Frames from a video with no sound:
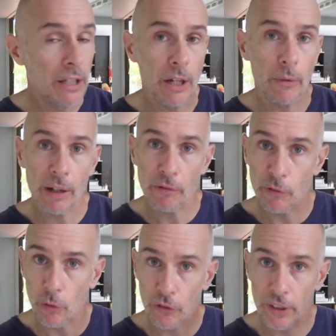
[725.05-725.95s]
Now we have a
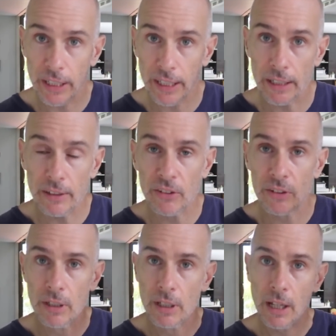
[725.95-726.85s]
full
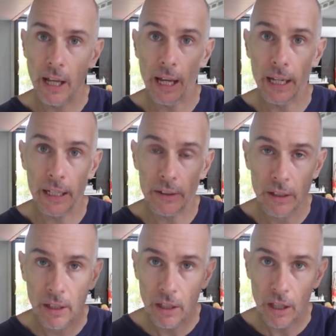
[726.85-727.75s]
staircase
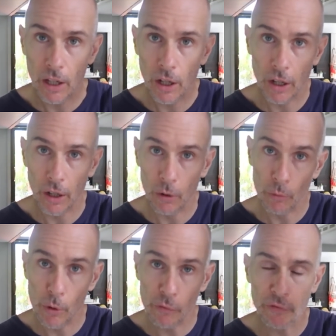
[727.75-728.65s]
and a
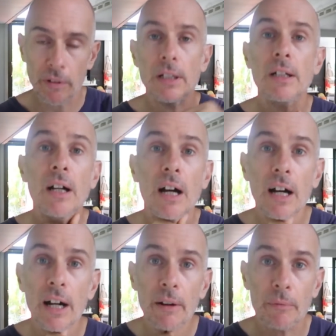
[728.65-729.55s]
roof,
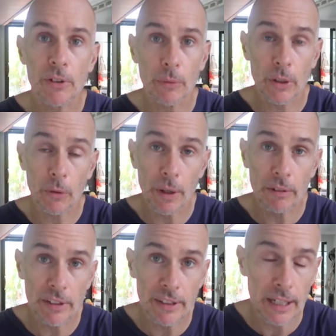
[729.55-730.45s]
so we can go up there
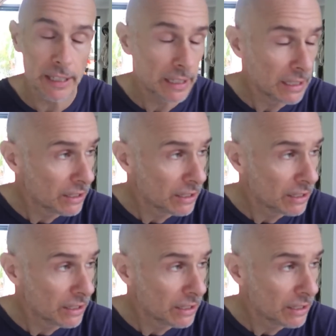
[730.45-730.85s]
in the day.